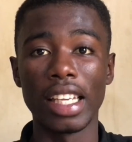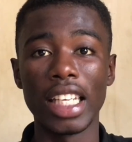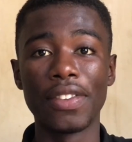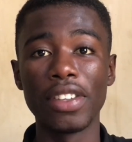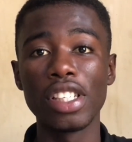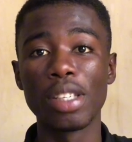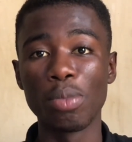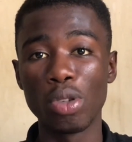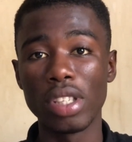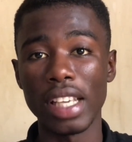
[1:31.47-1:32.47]
it feels
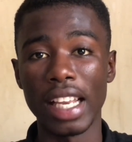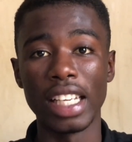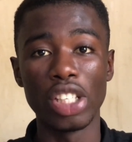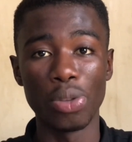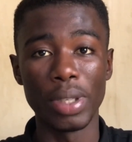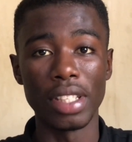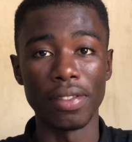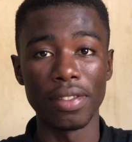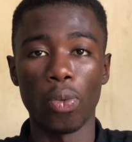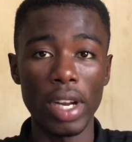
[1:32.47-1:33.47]
smooth and intuitive.
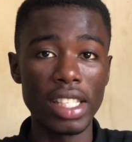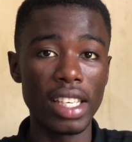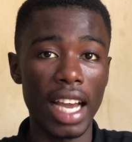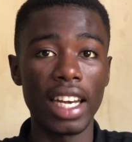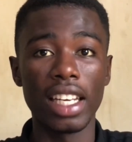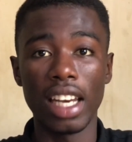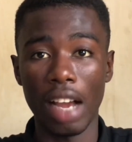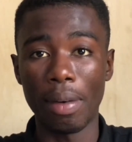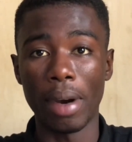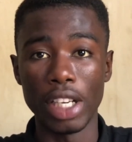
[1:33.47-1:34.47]
One thing I really
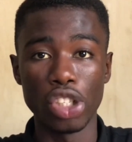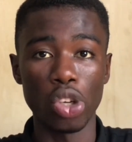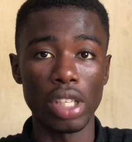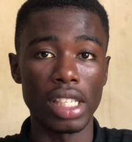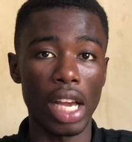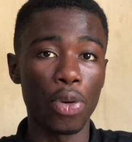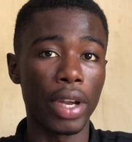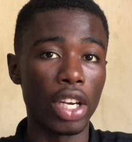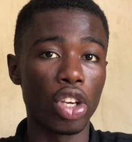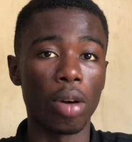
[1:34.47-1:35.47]
love about InShot is how
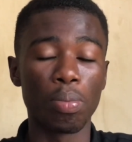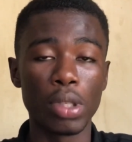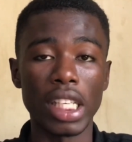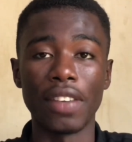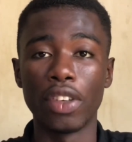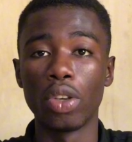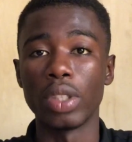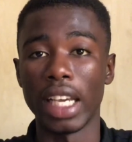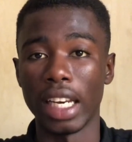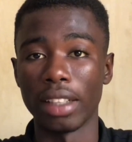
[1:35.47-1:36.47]
quickly you can put a video
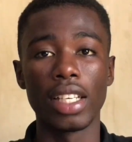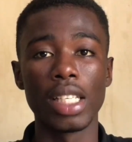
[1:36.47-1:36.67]
together. It's